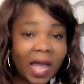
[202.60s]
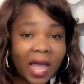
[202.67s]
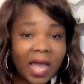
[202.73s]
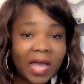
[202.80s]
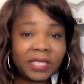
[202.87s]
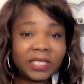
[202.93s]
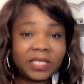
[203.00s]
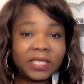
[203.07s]

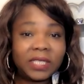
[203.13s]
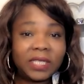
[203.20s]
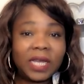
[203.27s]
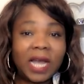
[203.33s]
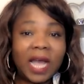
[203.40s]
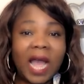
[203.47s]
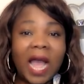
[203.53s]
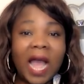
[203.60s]
And
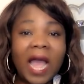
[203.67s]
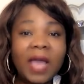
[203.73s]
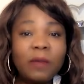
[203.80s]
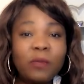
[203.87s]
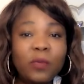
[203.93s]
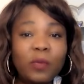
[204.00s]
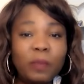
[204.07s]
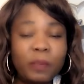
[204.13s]

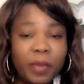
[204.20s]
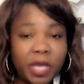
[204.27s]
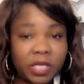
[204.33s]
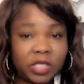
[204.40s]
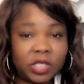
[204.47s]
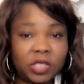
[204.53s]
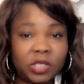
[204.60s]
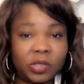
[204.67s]
I will
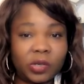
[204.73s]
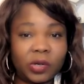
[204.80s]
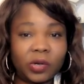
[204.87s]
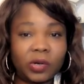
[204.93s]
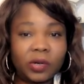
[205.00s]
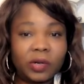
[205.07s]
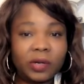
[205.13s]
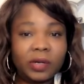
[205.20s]
make
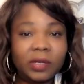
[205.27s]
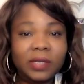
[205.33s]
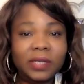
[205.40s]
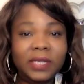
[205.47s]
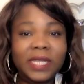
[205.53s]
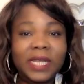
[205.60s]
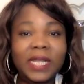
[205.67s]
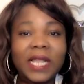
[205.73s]
sure
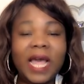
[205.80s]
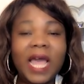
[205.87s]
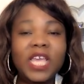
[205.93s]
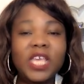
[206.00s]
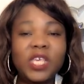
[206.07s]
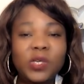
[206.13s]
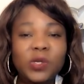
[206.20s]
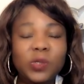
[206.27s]
that I
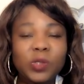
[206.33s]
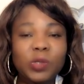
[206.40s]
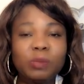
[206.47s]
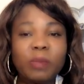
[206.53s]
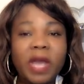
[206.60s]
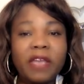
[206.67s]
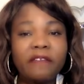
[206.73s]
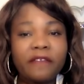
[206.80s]
use
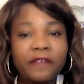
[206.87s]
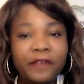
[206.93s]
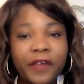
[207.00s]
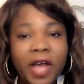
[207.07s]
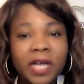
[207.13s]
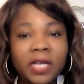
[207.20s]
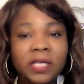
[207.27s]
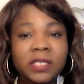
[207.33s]
my
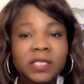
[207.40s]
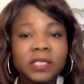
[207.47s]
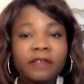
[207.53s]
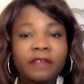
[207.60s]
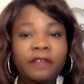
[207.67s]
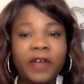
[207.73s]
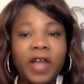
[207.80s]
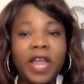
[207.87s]
fact
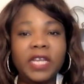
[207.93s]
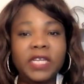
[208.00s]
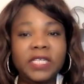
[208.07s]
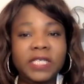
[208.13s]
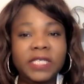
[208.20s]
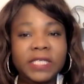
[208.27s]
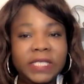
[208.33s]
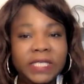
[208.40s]

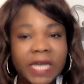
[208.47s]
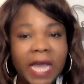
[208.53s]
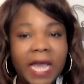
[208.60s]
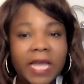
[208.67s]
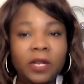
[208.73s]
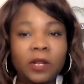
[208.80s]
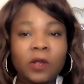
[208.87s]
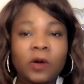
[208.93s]
finding
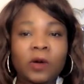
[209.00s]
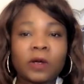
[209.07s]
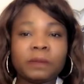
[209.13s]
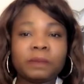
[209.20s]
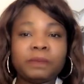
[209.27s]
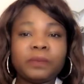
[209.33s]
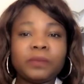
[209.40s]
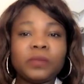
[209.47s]
dialogue
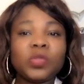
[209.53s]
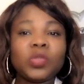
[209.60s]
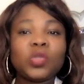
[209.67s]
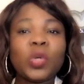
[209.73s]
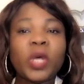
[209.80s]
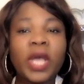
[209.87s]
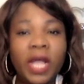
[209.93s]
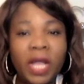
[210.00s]

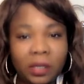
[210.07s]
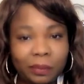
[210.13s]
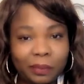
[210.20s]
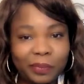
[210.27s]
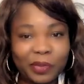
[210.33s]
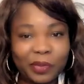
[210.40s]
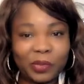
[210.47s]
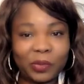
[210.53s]
to
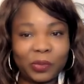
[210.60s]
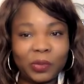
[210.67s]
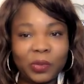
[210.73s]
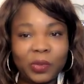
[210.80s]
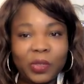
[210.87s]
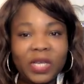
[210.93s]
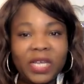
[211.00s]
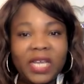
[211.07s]
help you
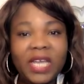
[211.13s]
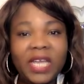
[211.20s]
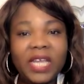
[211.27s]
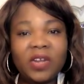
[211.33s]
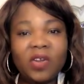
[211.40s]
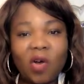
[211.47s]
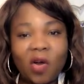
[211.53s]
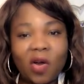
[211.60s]

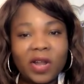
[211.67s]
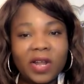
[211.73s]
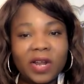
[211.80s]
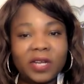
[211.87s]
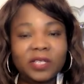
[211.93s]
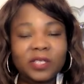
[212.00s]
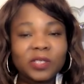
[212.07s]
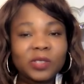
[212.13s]
in
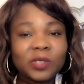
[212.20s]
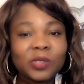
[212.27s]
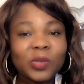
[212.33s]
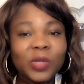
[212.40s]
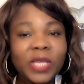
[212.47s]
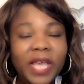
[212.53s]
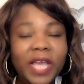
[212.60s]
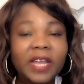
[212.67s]
order
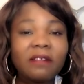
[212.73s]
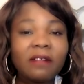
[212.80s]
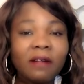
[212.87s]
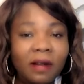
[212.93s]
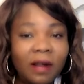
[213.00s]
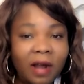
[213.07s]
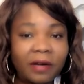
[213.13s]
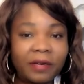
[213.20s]
to gain
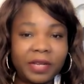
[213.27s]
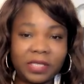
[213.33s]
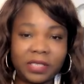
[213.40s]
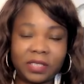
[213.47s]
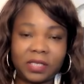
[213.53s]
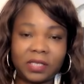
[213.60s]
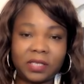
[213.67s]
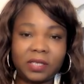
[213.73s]

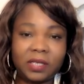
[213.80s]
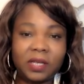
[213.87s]
clarity.